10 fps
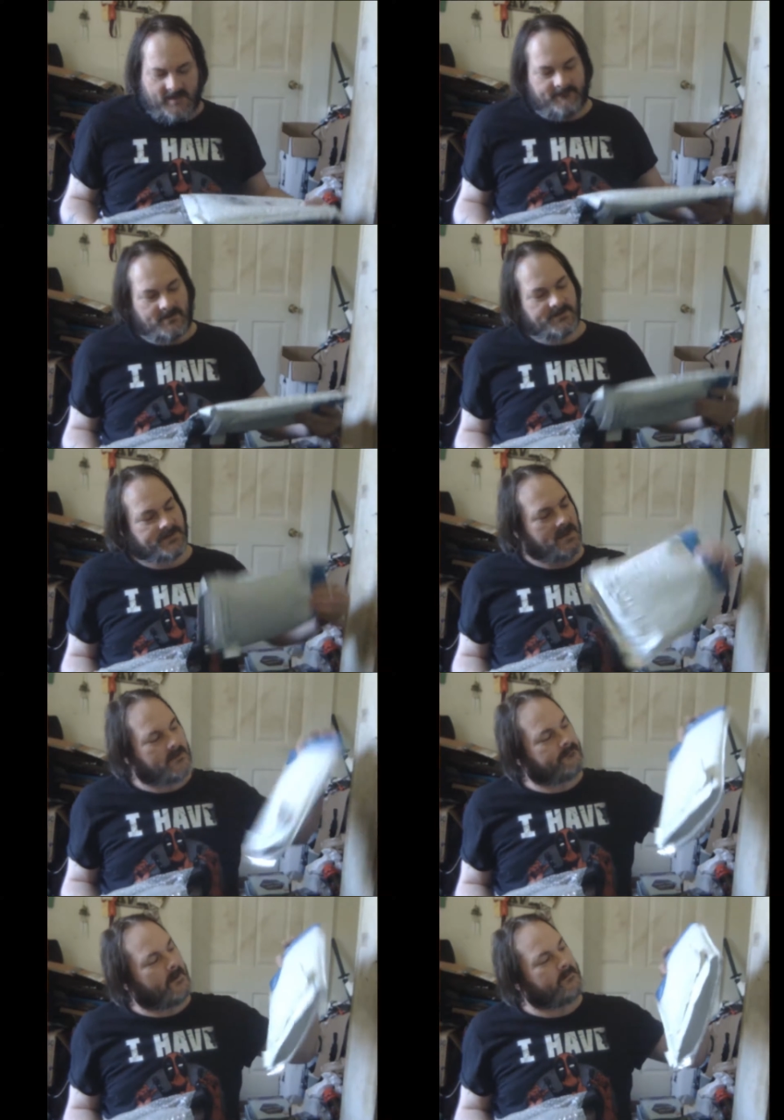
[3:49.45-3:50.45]
Yeah, first
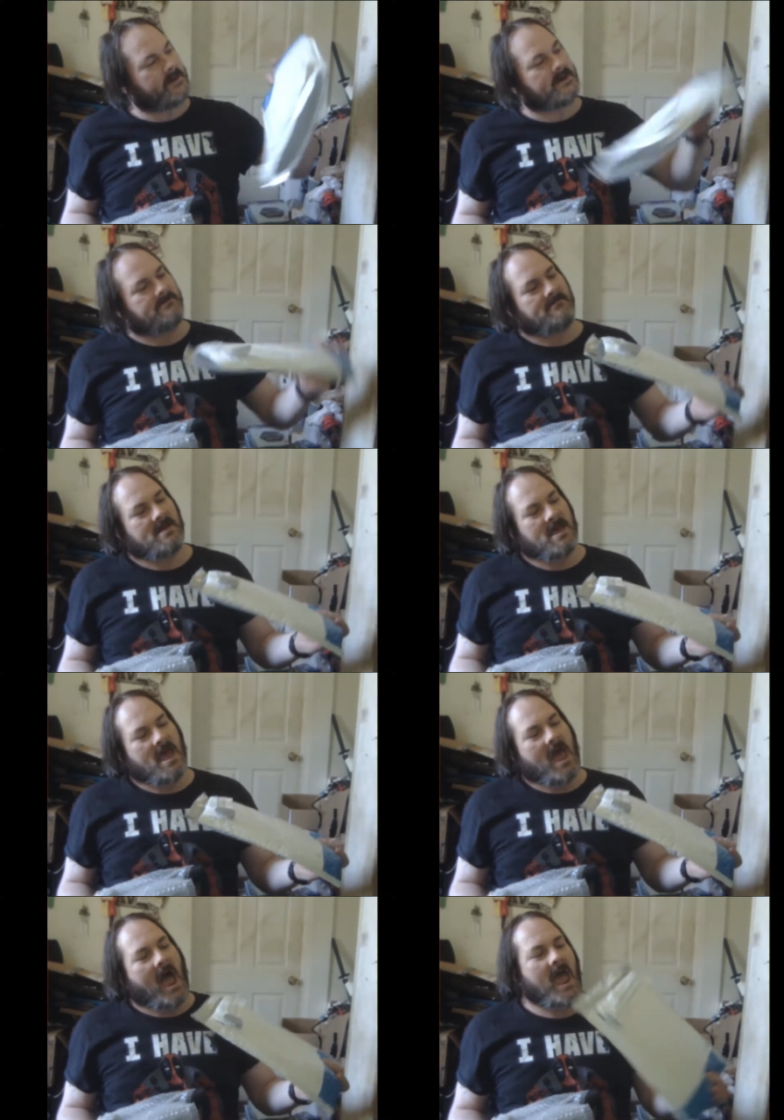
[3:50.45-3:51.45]
off, I mean,
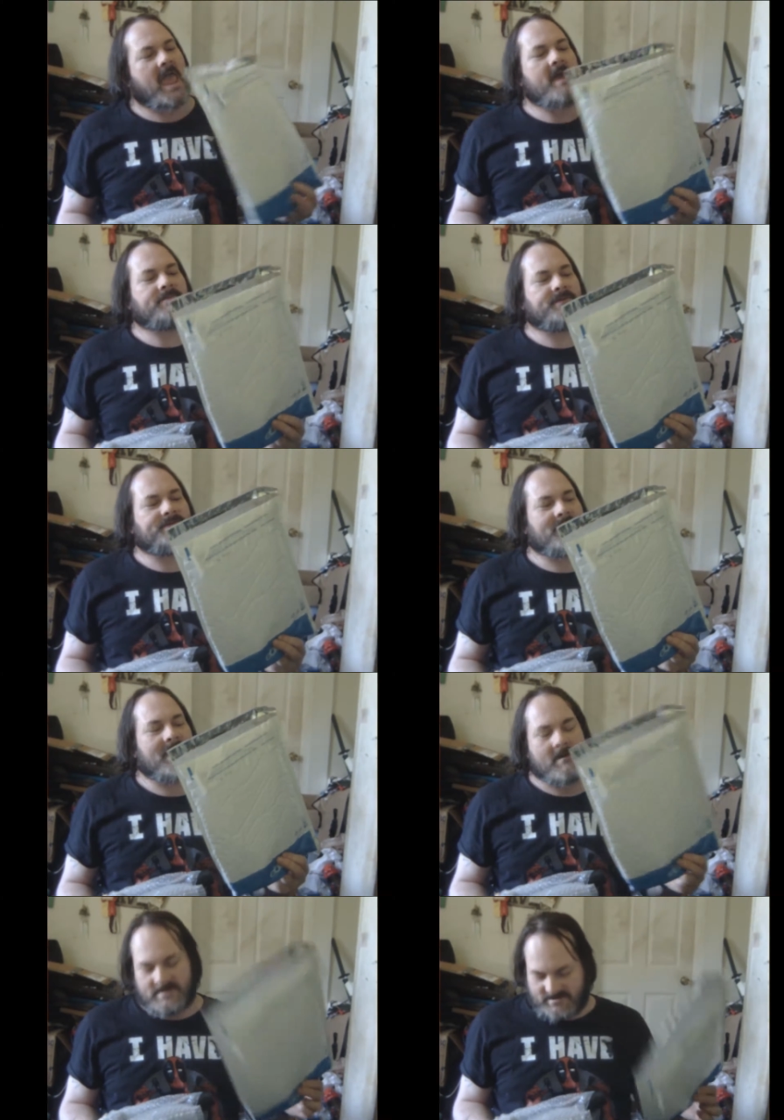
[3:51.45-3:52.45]
I have to
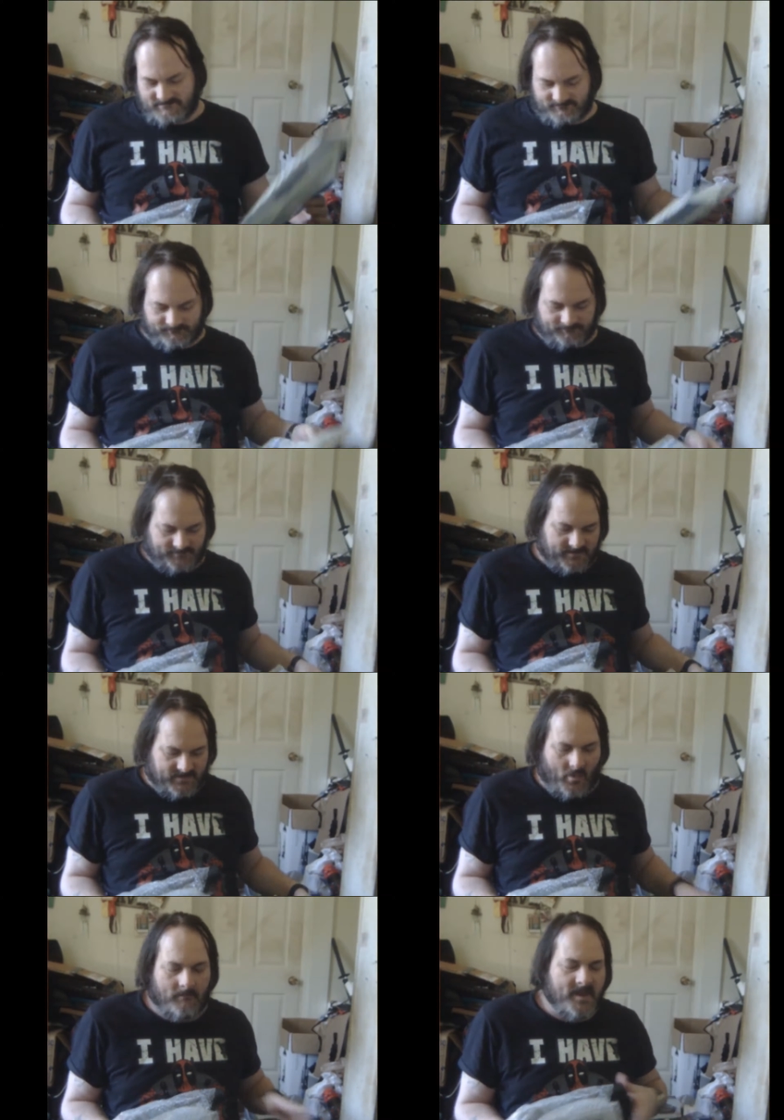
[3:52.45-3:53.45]
say,
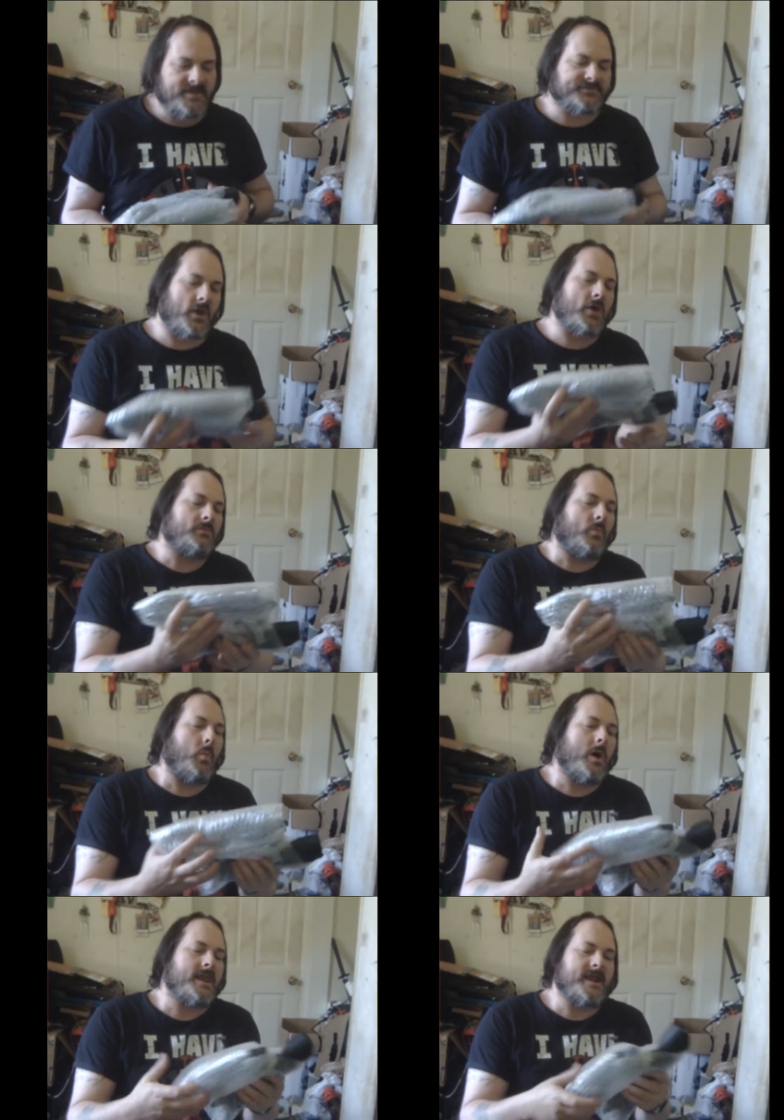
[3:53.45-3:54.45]
well, based on
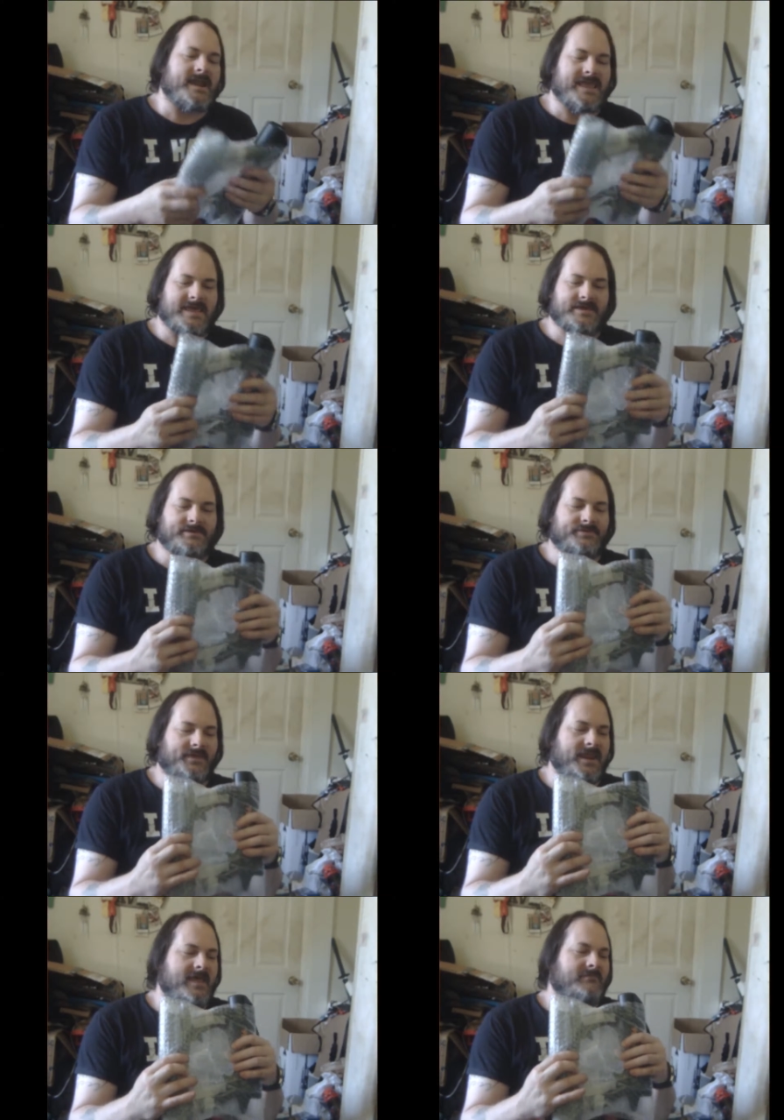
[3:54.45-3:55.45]
what it is
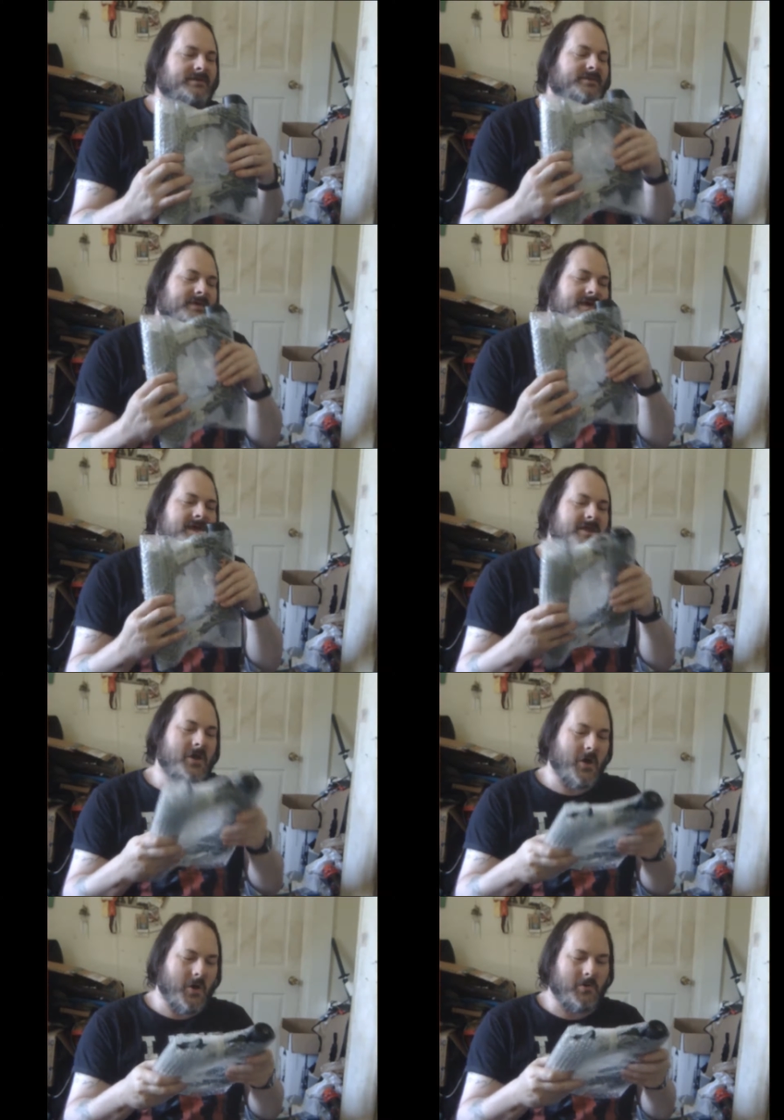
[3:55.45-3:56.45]
and everything and
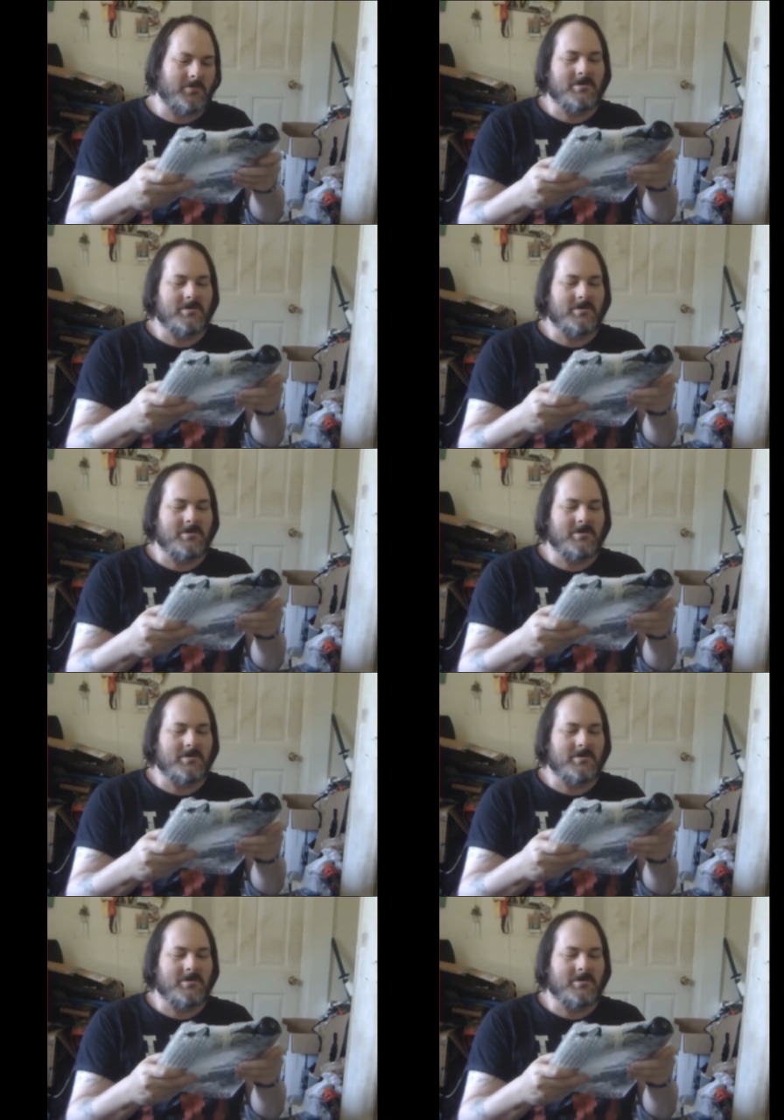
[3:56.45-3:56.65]
all,